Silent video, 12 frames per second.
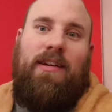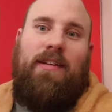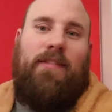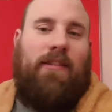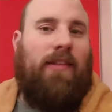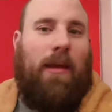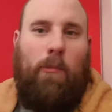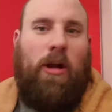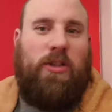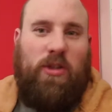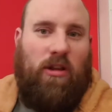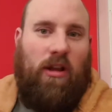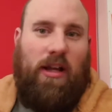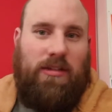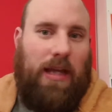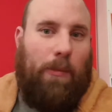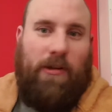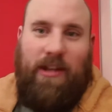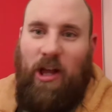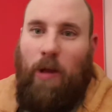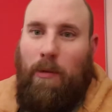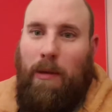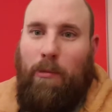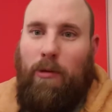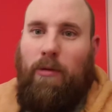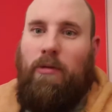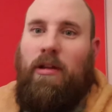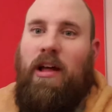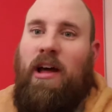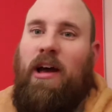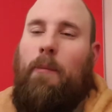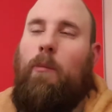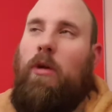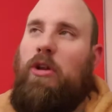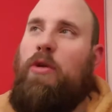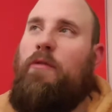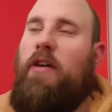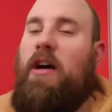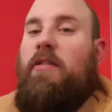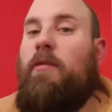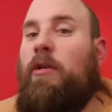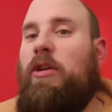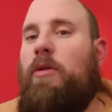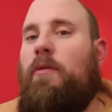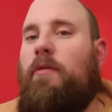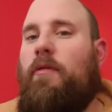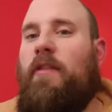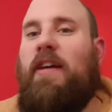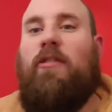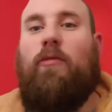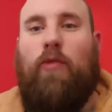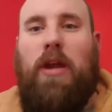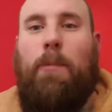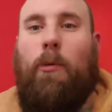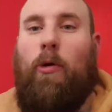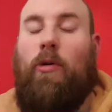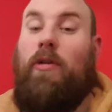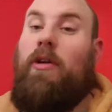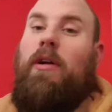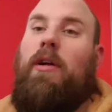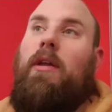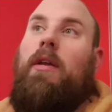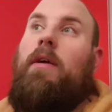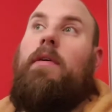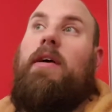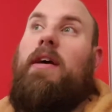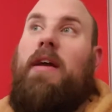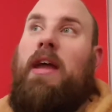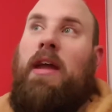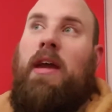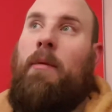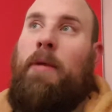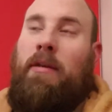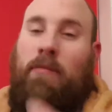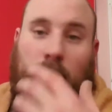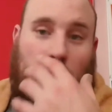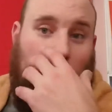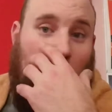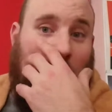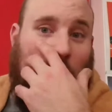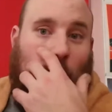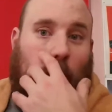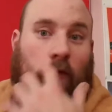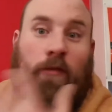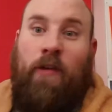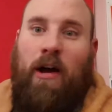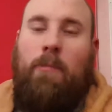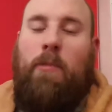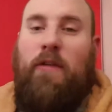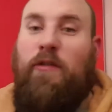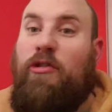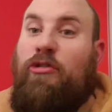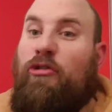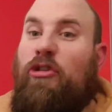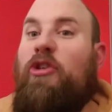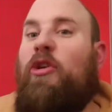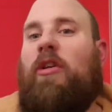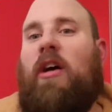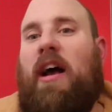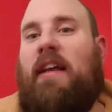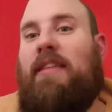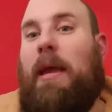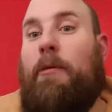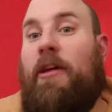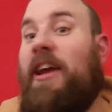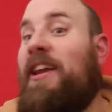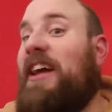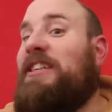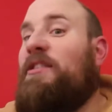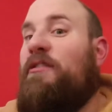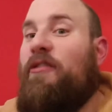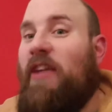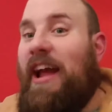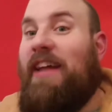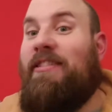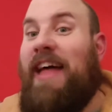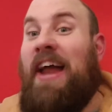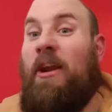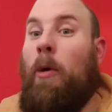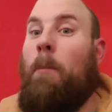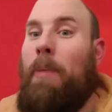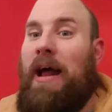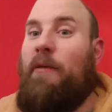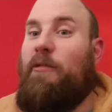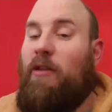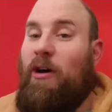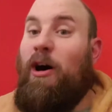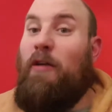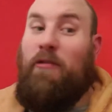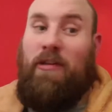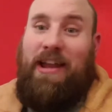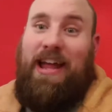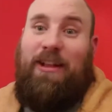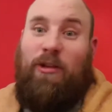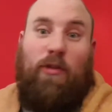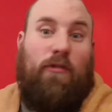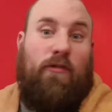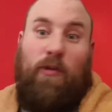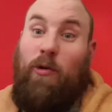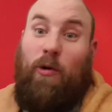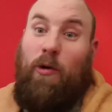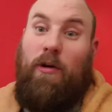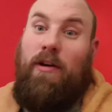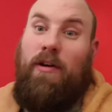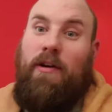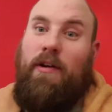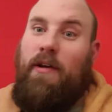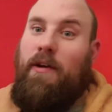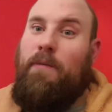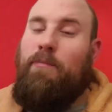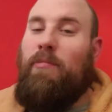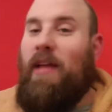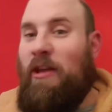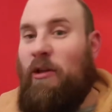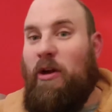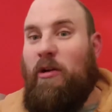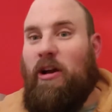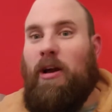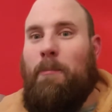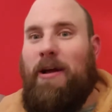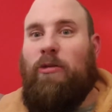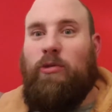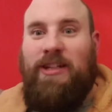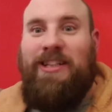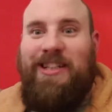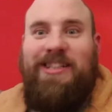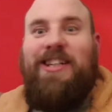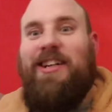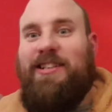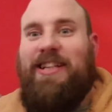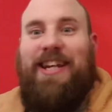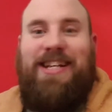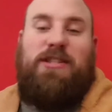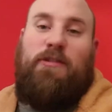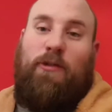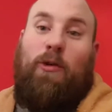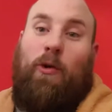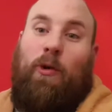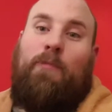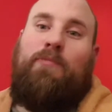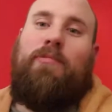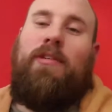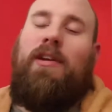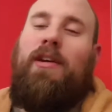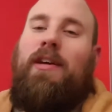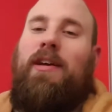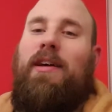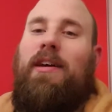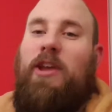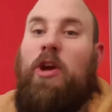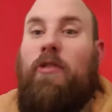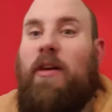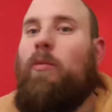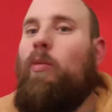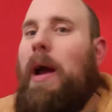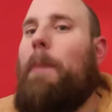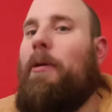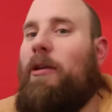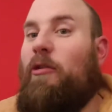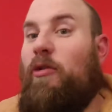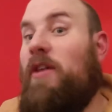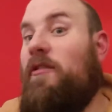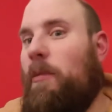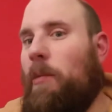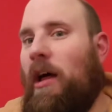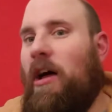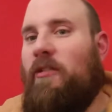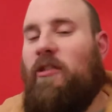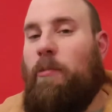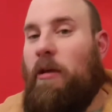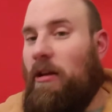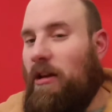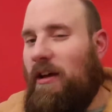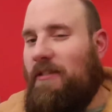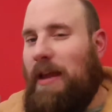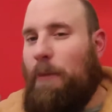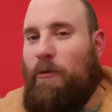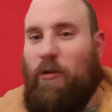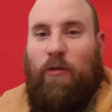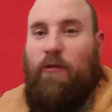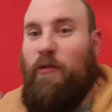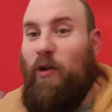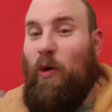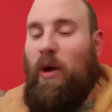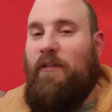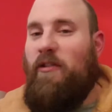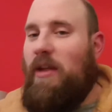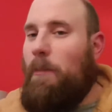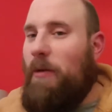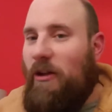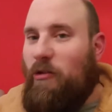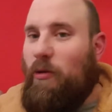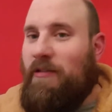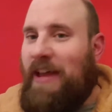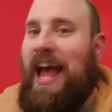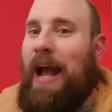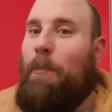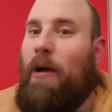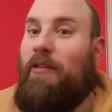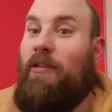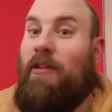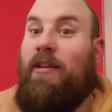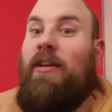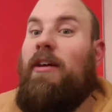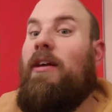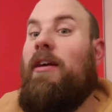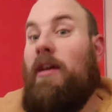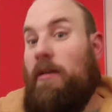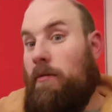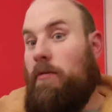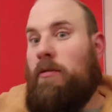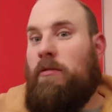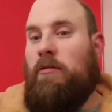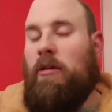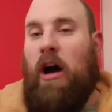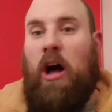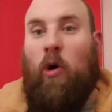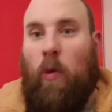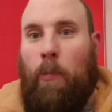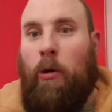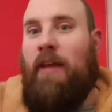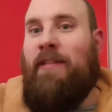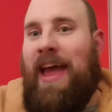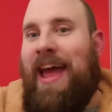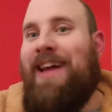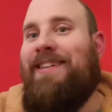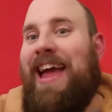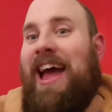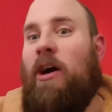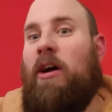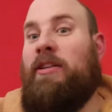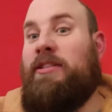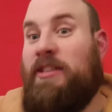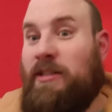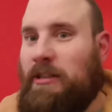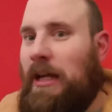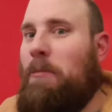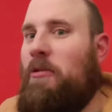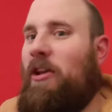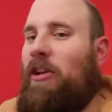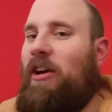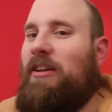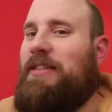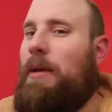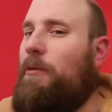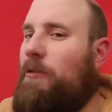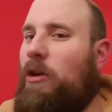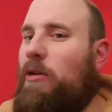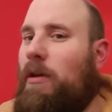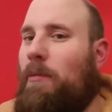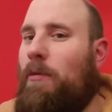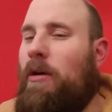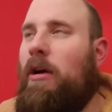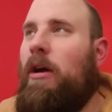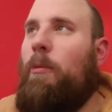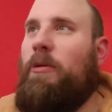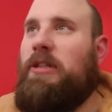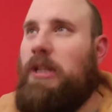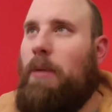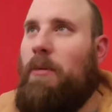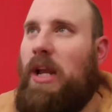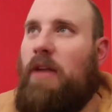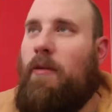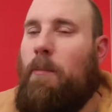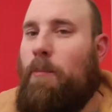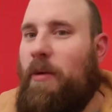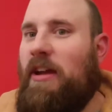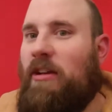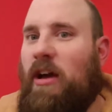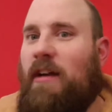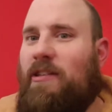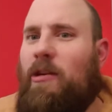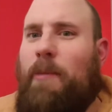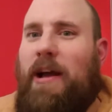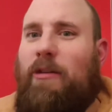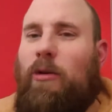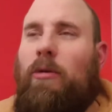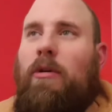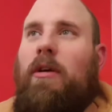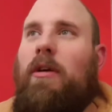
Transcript: Doesn't take much of a lightsaber to kill people. When you face a reborn, I mean, I do it for fun, but if you throw your lightsaber, they can actually deflect that and it will bounce off and land on the floor. And like a metal ching ching ching as it hits the floor. You're then weaponless. You have your blasters, but your lightsaber is on the floor. If you then press your attack button, Carl will put his hand out and summon the lightsaber to him, which in the middle of a big lightsaber battle